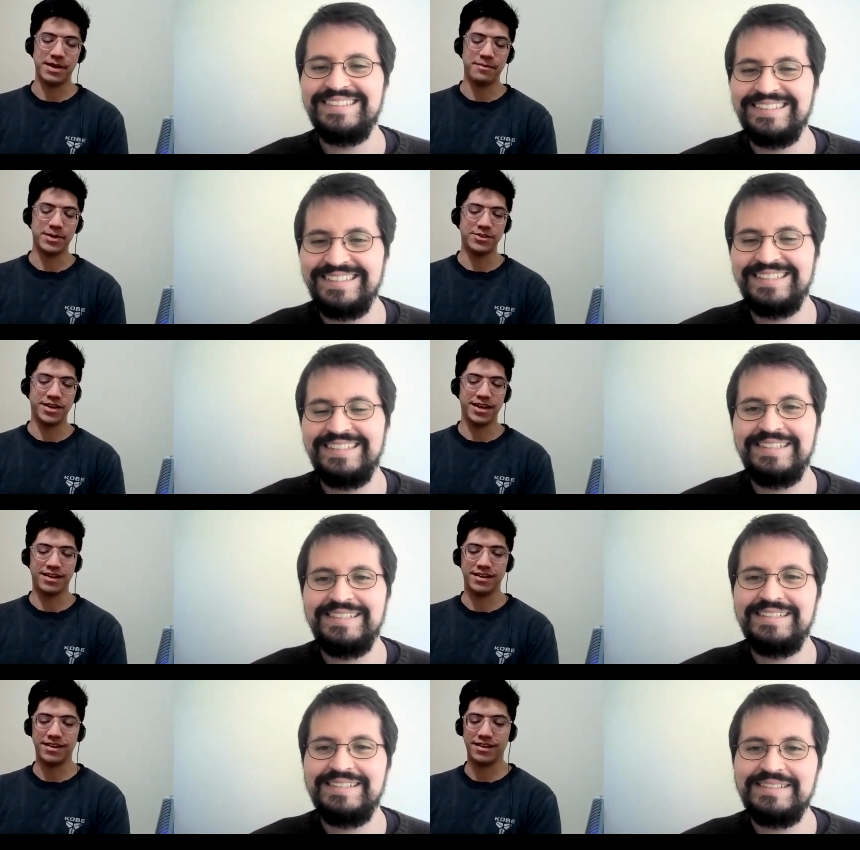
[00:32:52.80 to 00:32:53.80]
Speaker 1: I'm, glad you had
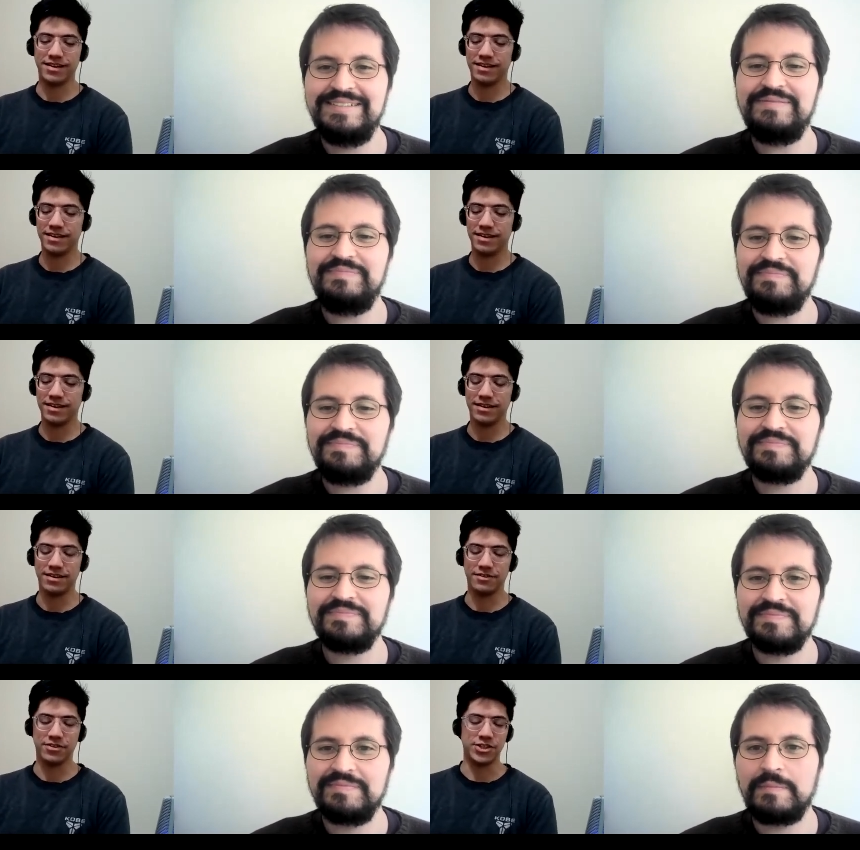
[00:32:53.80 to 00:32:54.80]
a, a, a
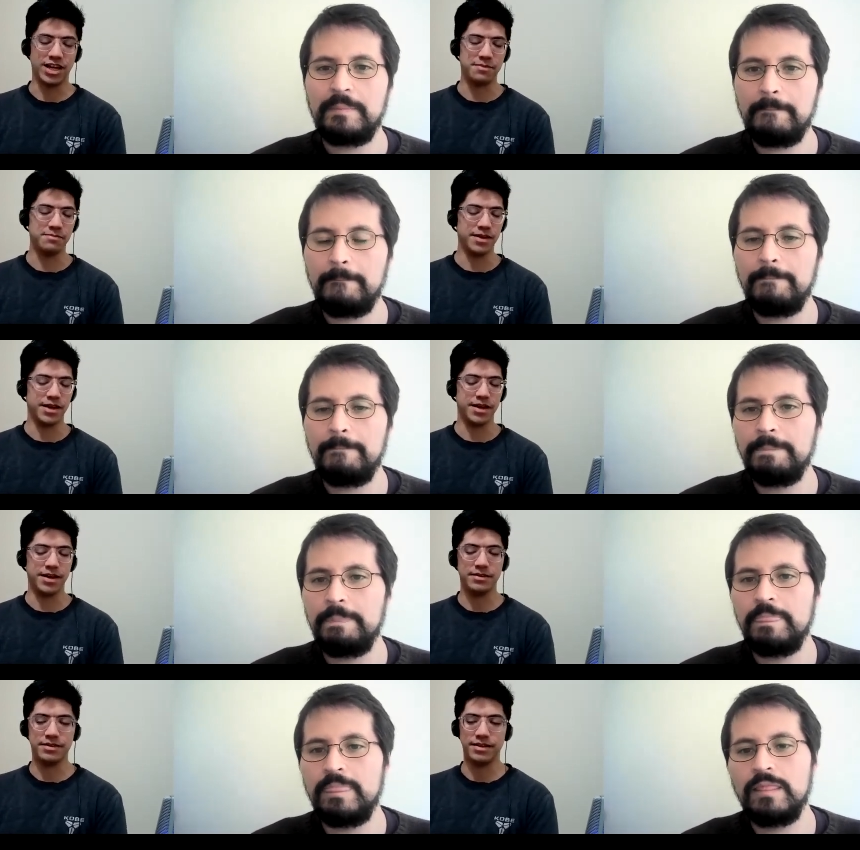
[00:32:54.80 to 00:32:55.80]
fun time.
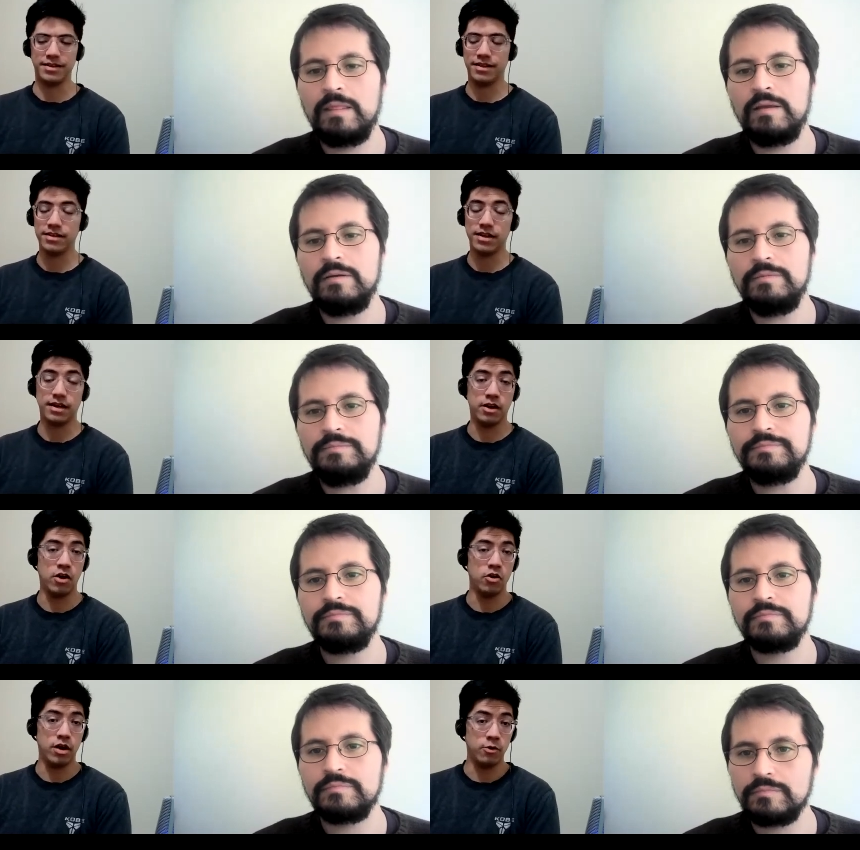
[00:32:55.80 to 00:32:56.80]
And, and, and yeah, I,
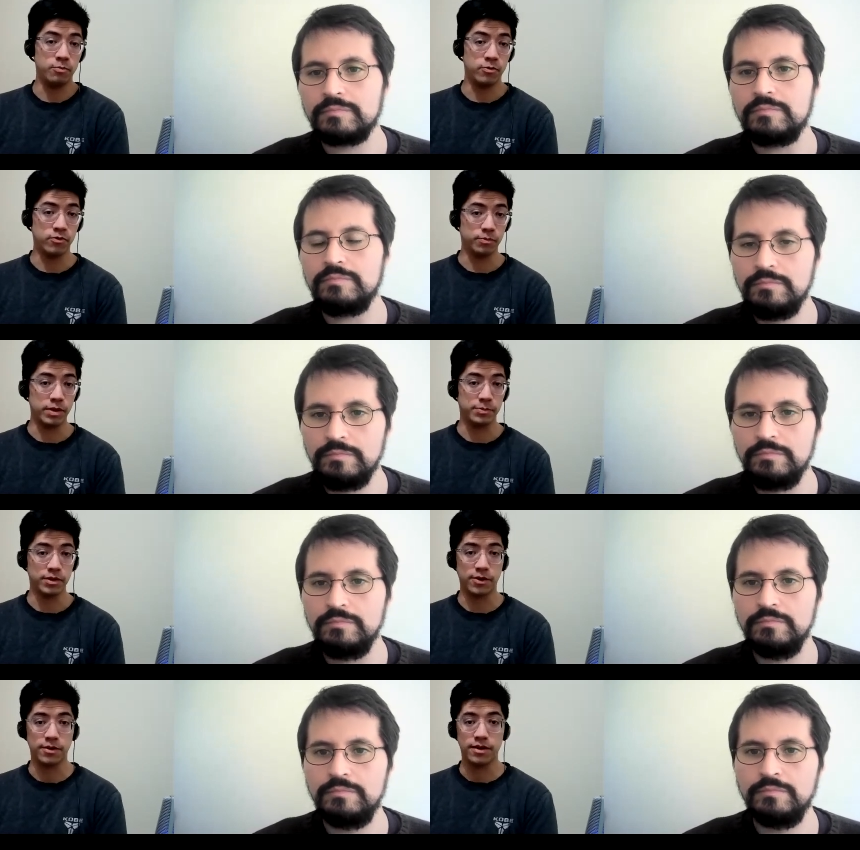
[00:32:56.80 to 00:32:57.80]
ho- I hope for people
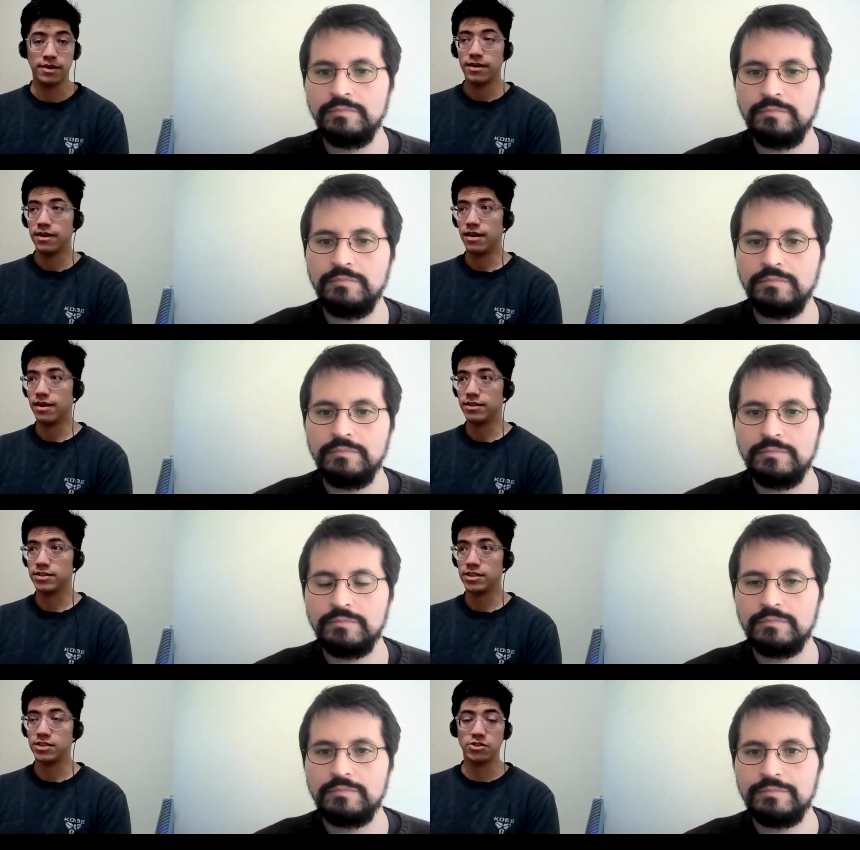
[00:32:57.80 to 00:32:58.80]
now, uh, this
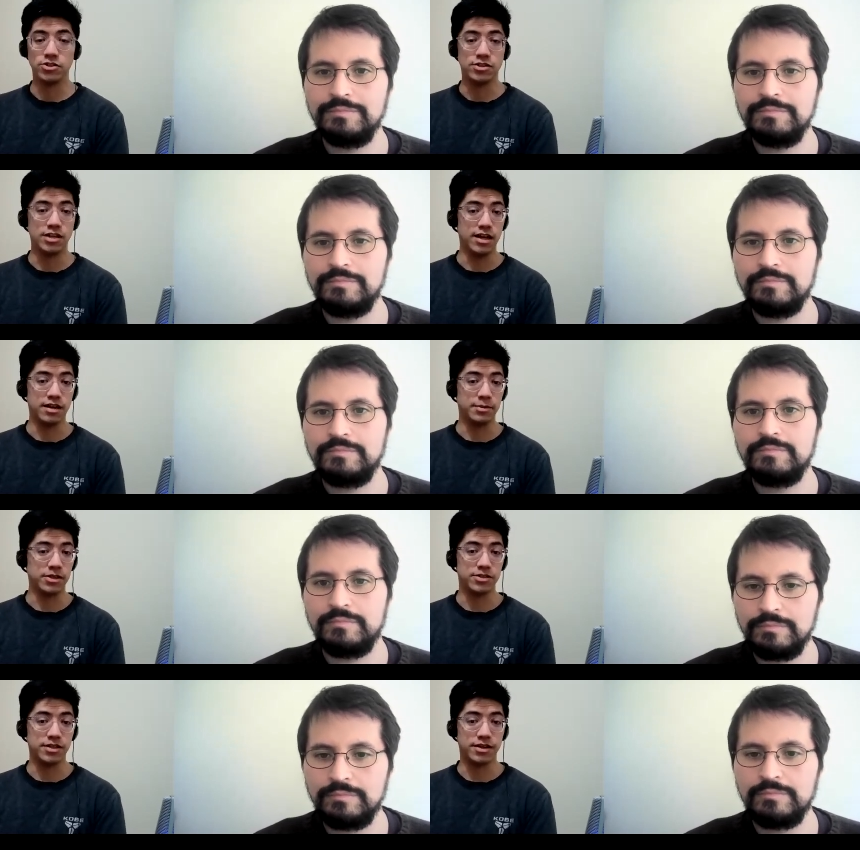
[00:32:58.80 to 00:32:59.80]
distinction is clear
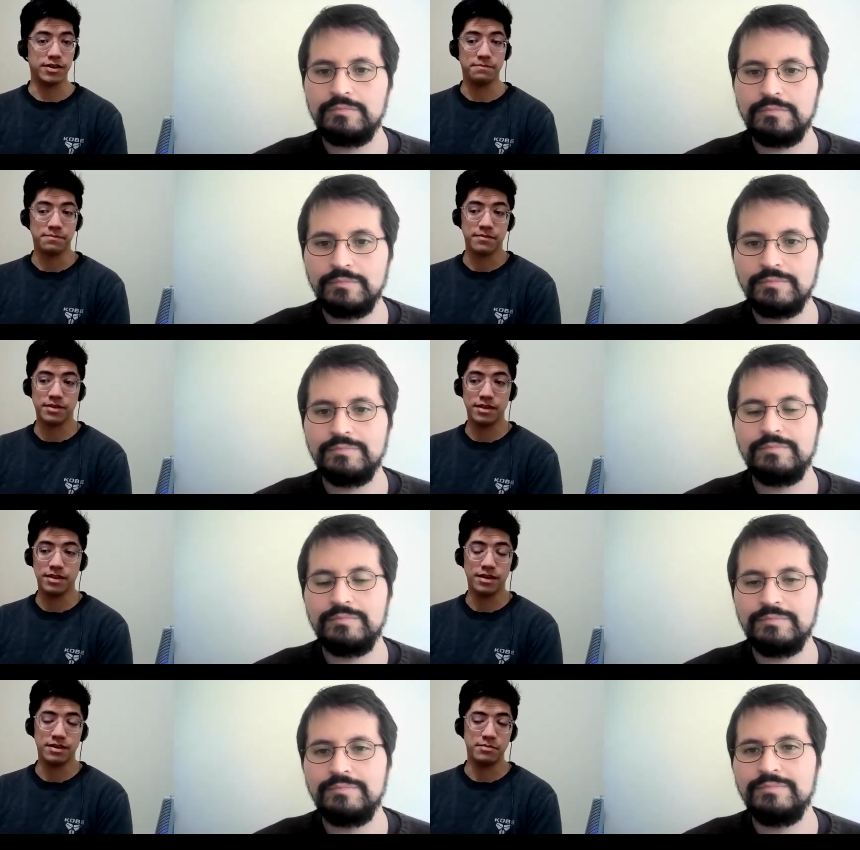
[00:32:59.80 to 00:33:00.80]
because um,
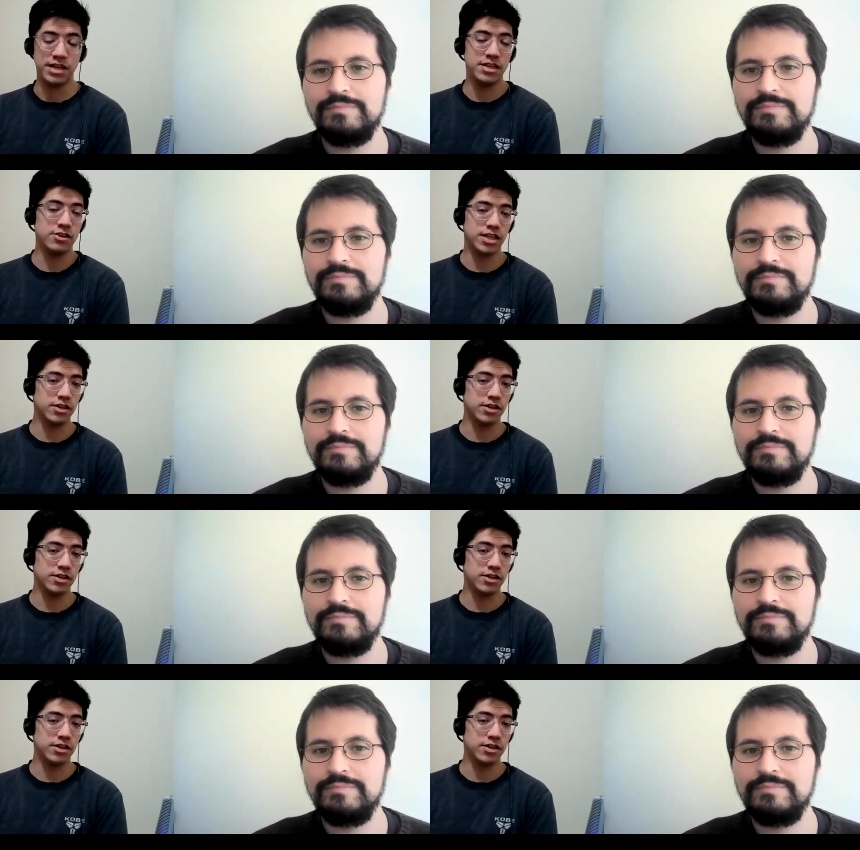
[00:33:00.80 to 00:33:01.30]
uh, many years ago,